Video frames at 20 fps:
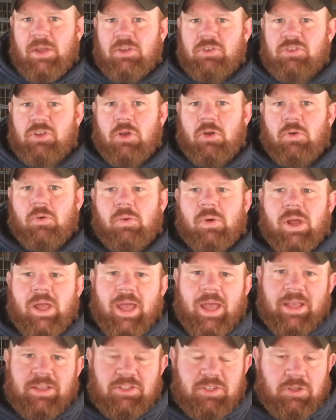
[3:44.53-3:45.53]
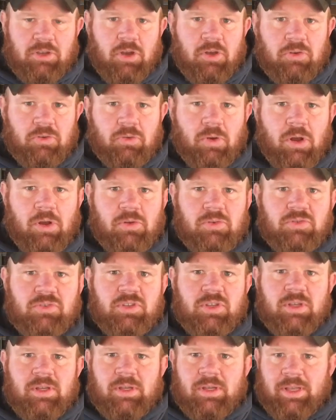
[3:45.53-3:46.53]
So as the goat
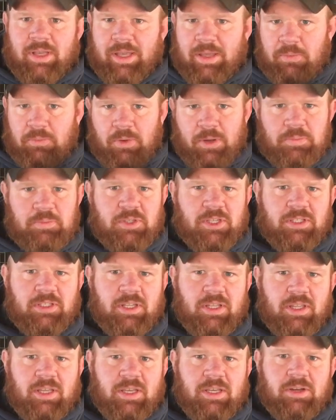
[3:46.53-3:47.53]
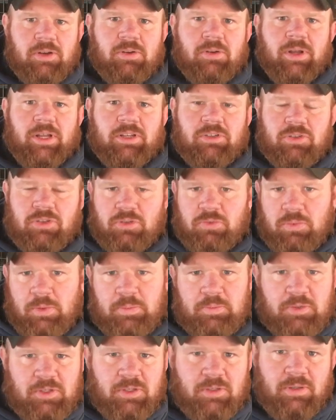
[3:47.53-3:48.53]
grows, it rips into the ear and just
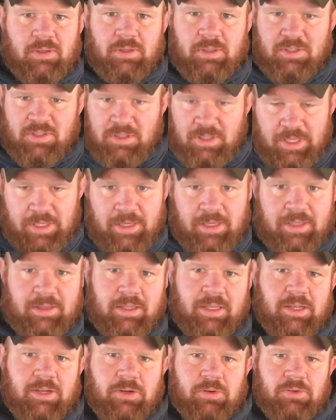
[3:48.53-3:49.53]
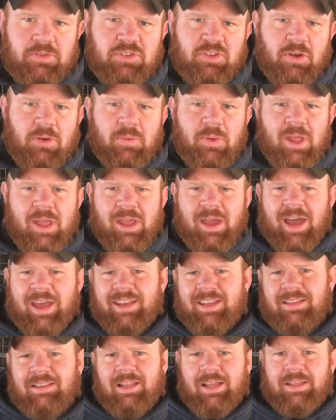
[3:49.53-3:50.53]
rips a slit in the ear. So I
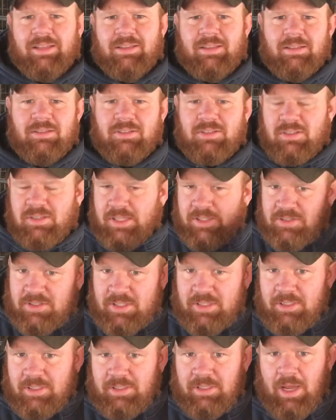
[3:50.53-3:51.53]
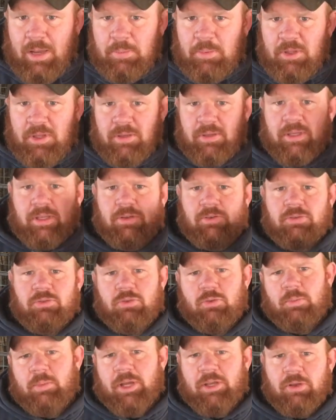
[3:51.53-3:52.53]
didn't like the slits in the top of the
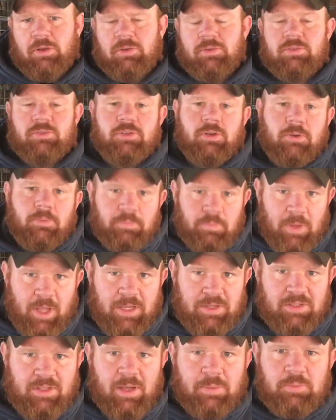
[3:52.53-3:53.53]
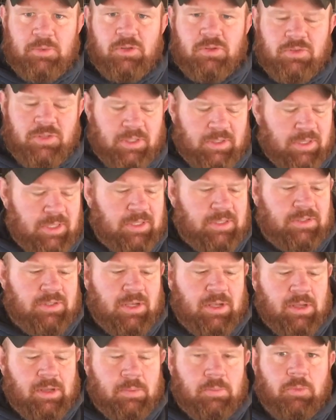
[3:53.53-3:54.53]
ears on my goats, so I stopped using these
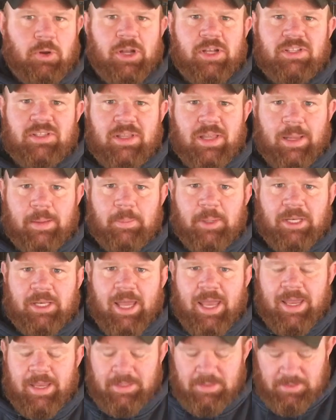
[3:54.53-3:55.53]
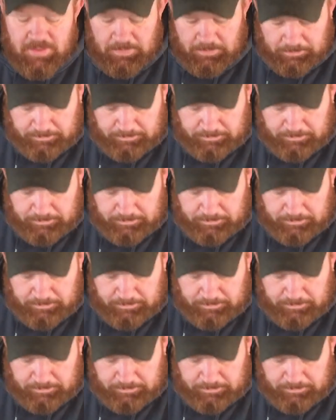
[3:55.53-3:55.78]
brass lambing tags.